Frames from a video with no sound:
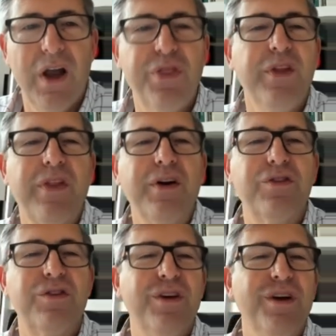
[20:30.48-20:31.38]
I think that there
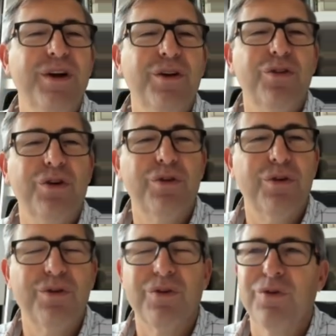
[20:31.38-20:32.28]
is, uh,
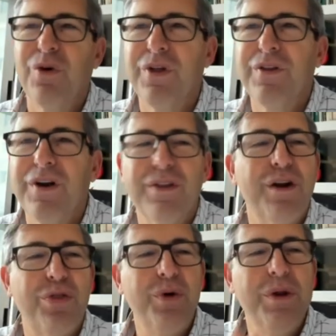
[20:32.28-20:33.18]
well, there,
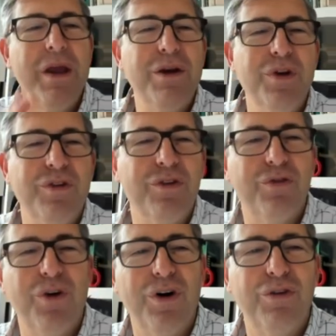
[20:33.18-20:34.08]
there are three main reasons
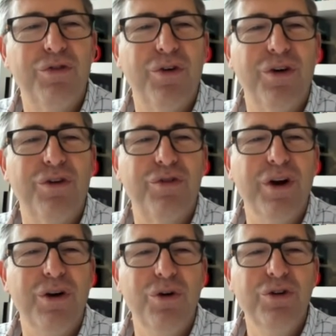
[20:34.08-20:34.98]
for, for,
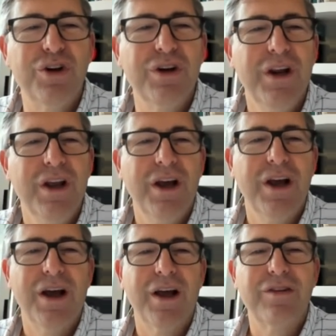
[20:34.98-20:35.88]
for inclusion.
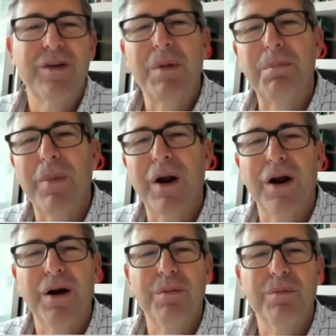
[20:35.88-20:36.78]
Uh, some are,
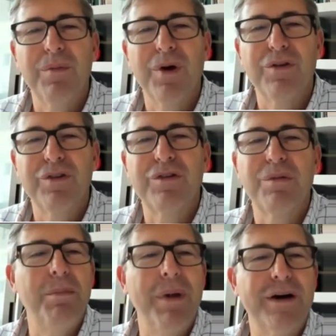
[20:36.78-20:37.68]
are uh,
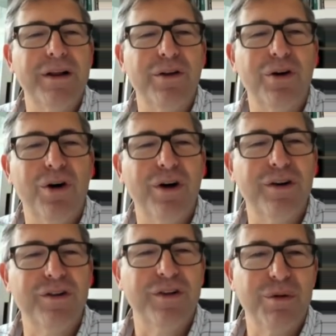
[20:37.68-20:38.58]
some are better than
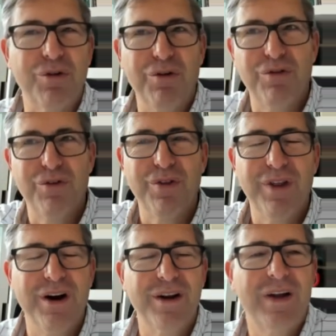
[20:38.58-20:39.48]
others in terms of
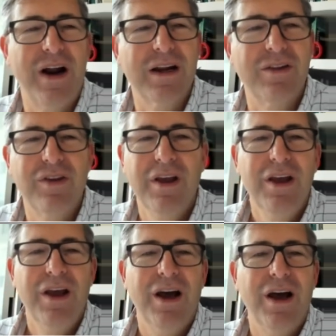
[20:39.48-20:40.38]
their targets.
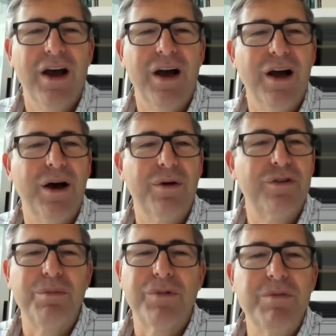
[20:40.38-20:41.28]
Uh,
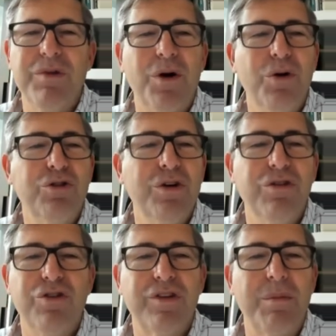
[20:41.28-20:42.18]
sometimes inclusion
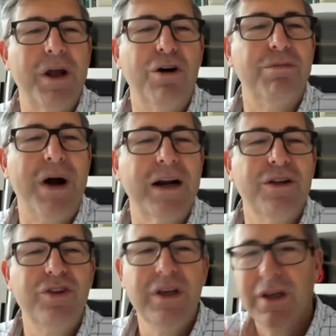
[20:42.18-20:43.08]
is just a matter of
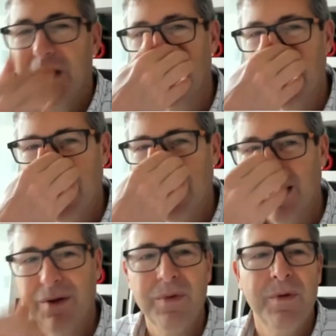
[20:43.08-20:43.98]
marketing. Uh,